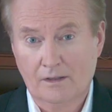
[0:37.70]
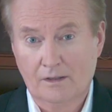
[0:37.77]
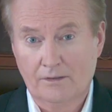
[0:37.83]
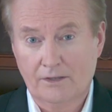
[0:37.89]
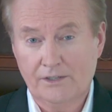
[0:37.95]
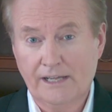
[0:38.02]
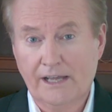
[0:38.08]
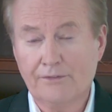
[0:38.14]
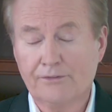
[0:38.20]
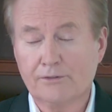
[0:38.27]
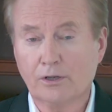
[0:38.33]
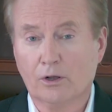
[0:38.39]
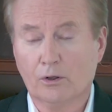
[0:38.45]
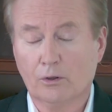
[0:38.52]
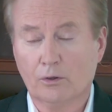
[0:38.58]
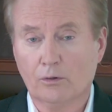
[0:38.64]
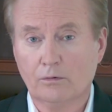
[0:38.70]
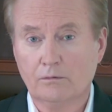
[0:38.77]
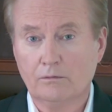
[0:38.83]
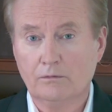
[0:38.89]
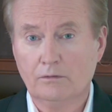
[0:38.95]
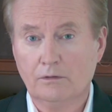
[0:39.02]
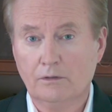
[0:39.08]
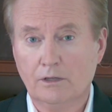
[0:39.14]
The death toll
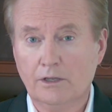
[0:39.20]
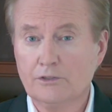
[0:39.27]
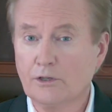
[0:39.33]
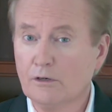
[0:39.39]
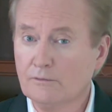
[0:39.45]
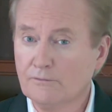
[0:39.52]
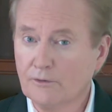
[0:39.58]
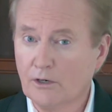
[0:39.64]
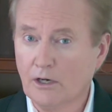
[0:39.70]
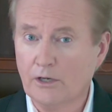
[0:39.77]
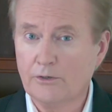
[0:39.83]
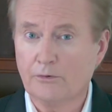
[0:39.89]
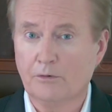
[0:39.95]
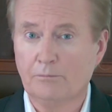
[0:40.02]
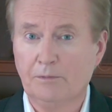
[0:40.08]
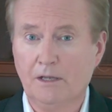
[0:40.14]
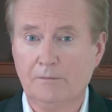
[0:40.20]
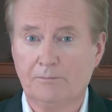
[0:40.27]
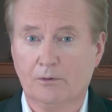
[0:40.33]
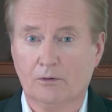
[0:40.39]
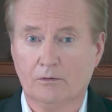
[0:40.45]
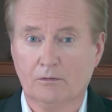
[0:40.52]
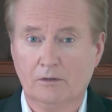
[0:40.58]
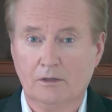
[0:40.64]
is over 100
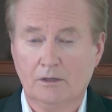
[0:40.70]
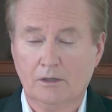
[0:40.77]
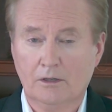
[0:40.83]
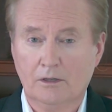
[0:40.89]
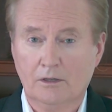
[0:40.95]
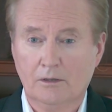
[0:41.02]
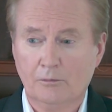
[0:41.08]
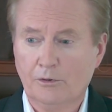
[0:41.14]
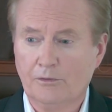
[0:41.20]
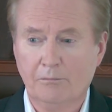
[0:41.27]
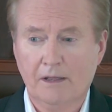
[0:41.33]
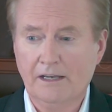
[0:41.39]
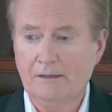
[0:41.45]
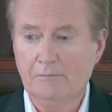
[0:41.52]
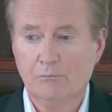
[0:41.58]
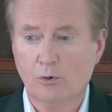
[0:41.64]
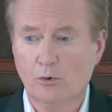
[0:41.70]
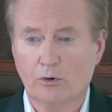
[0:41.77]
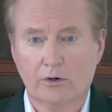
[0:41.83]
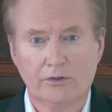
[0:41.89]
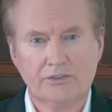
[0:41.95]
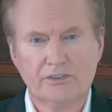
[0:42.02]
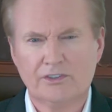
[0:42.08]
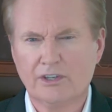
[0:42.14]
people, with many
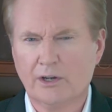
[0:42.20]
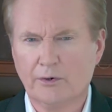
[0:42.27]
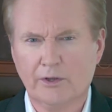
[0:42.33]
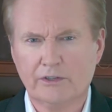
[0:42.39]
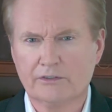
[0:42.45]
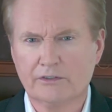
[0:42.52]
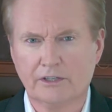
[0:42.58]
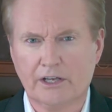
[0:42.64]
more seriously